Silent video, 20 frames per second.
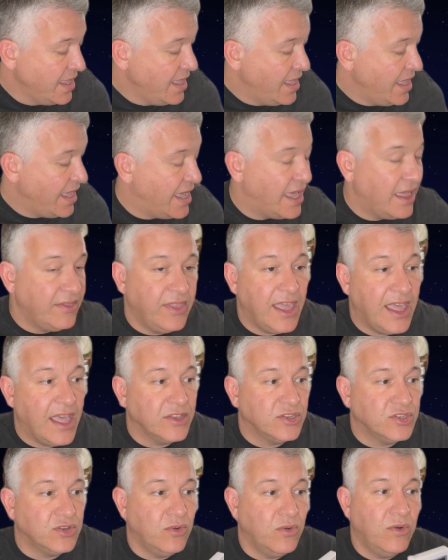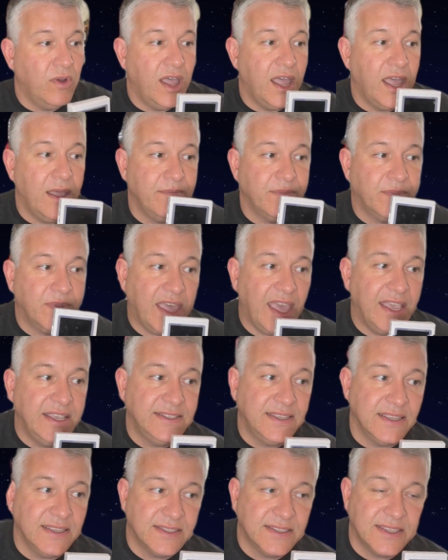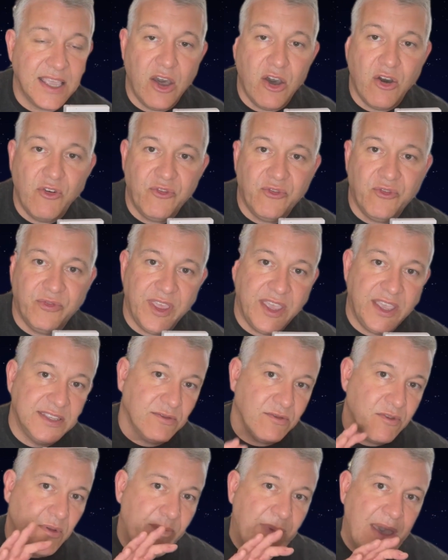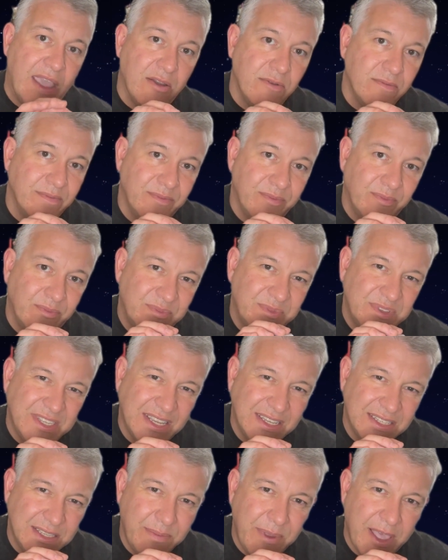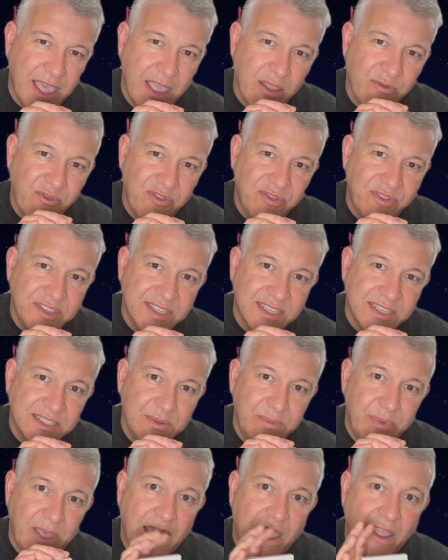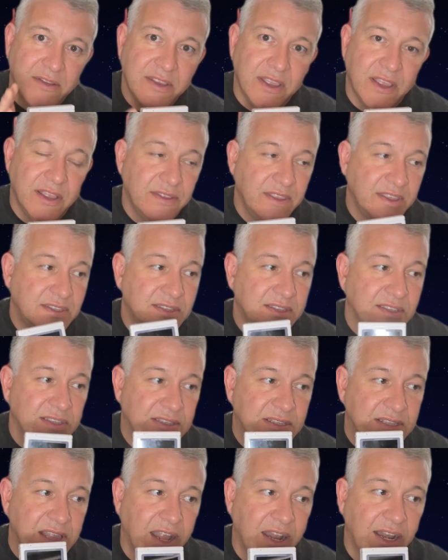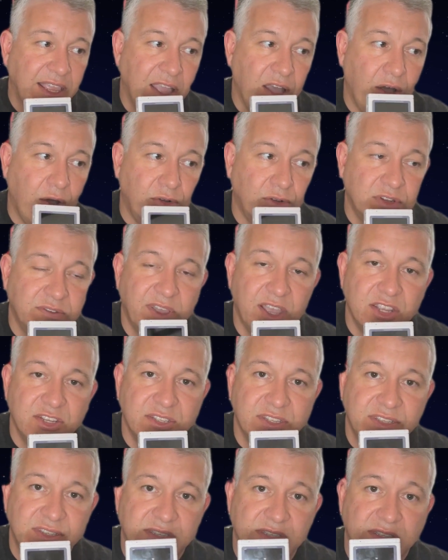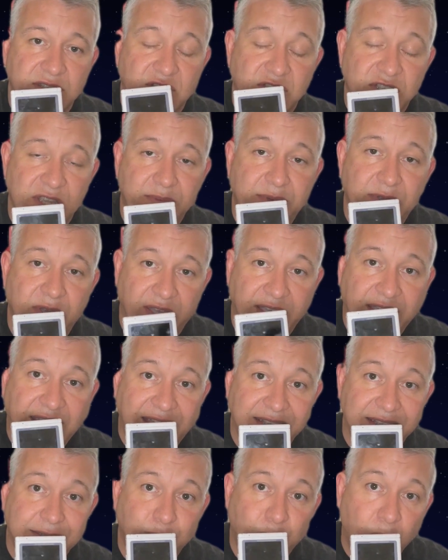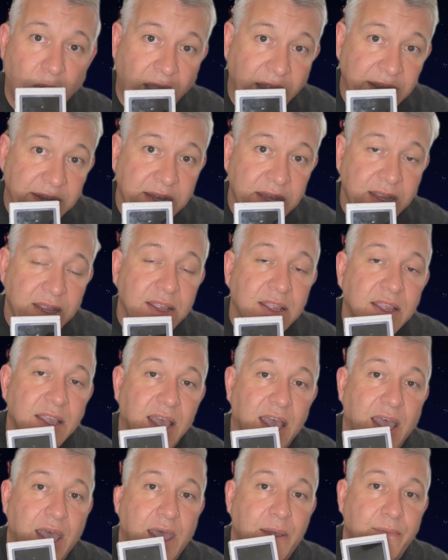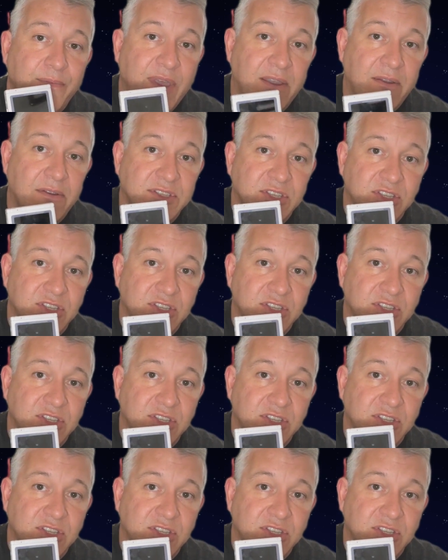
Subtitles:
And the actual case itself, these are about £60, £50-60. This is a slightly older version. This is the GPI case 1. There is